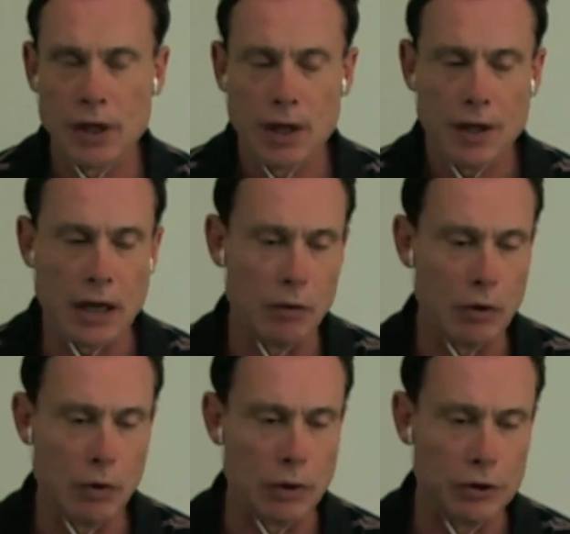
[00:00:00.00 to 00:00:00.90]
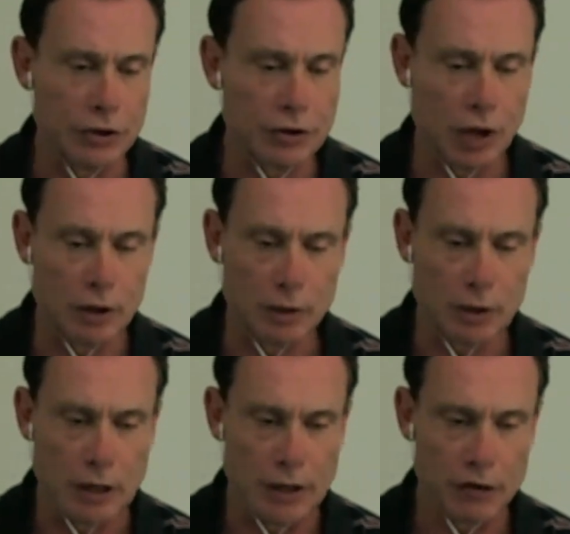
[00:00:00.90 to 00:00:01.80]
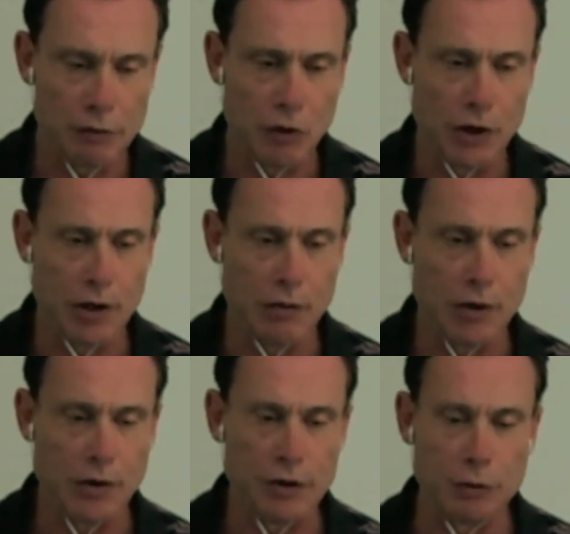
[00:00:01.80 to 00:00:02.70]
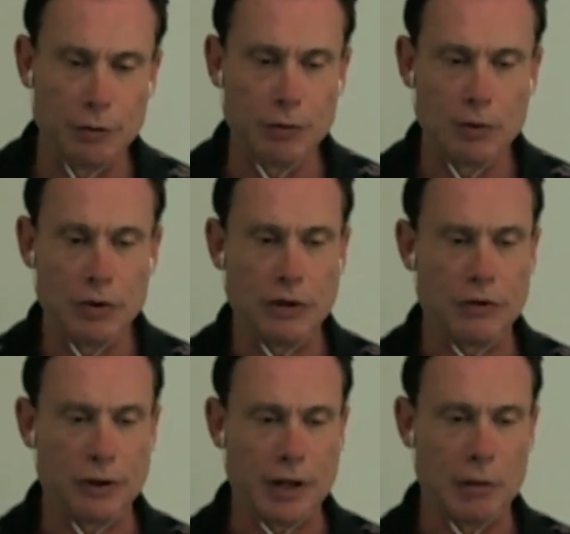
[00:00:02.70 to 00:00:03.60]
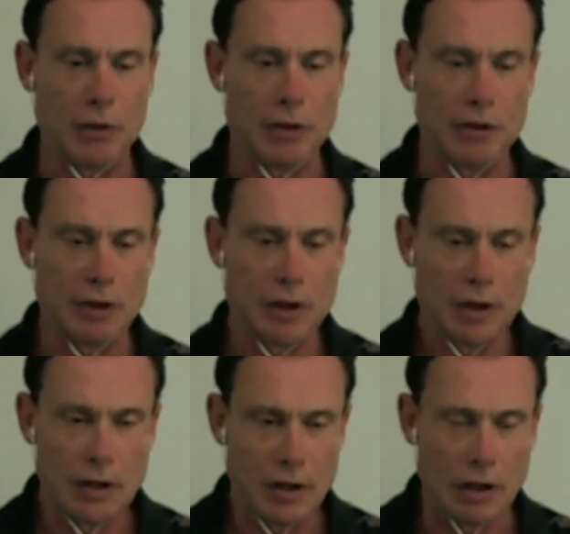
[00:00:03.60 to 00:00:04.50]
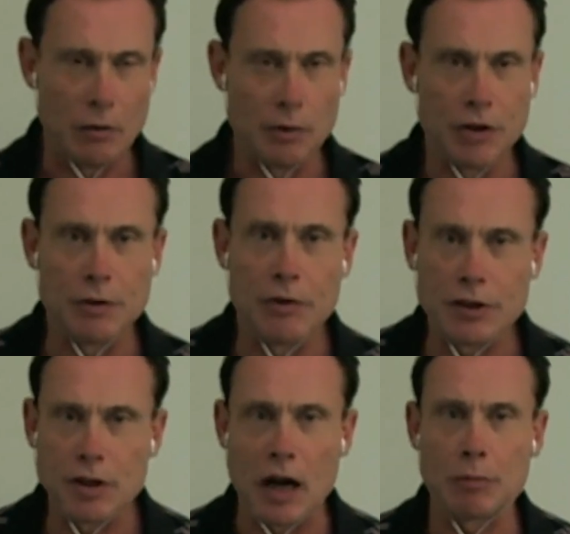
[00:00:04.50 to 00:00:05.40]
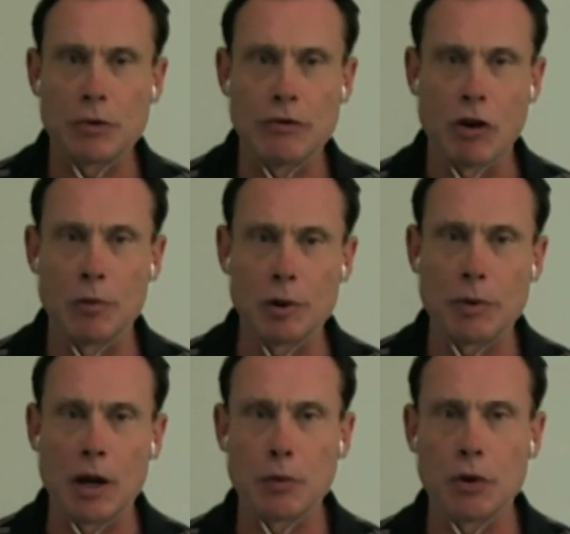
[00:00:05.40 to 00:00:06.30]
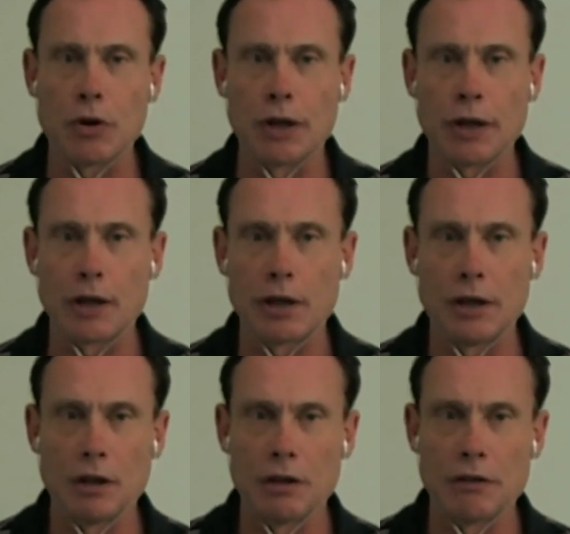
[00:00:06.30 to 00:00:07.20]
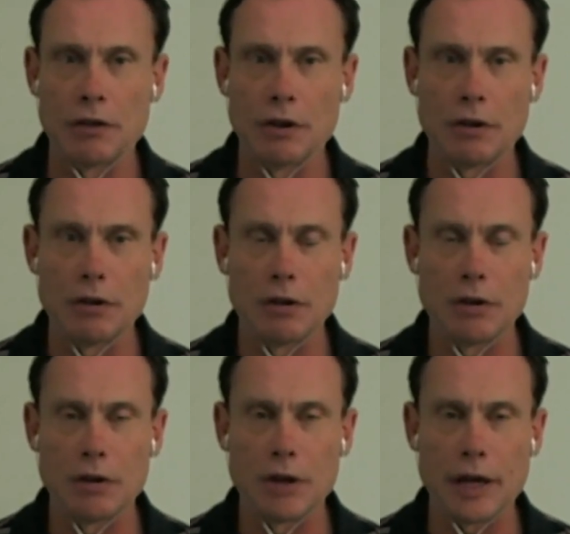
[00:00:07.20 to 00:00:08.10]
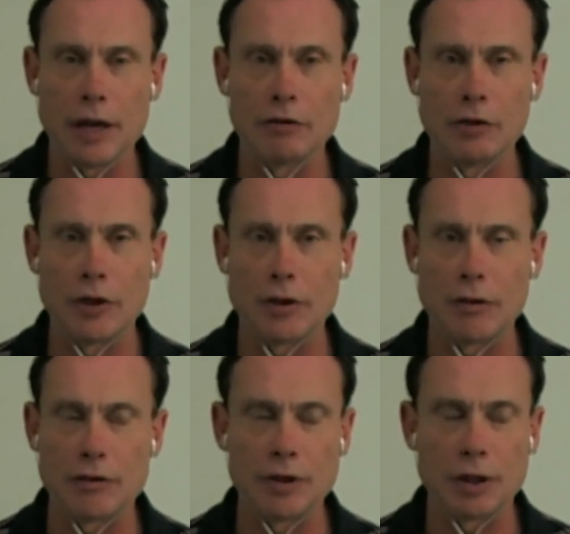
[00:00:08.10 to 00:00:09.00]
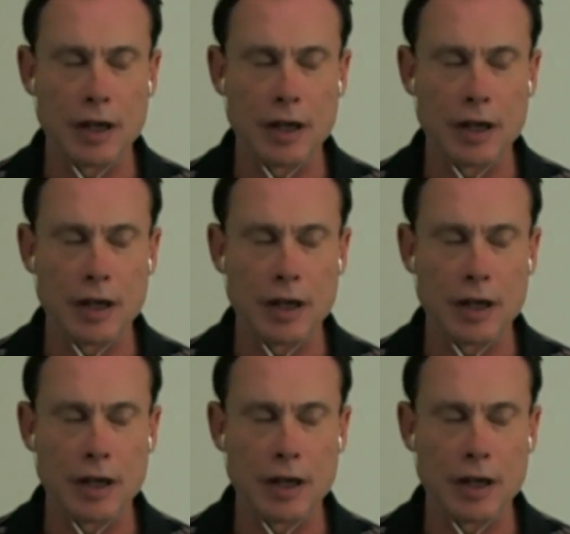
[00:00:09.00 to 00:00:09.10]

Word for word: Yeah, what we were just talking to a client this morning, and one of the things was, was I forget what the you know with the, the top performing pay per click you know for their the ad for their for their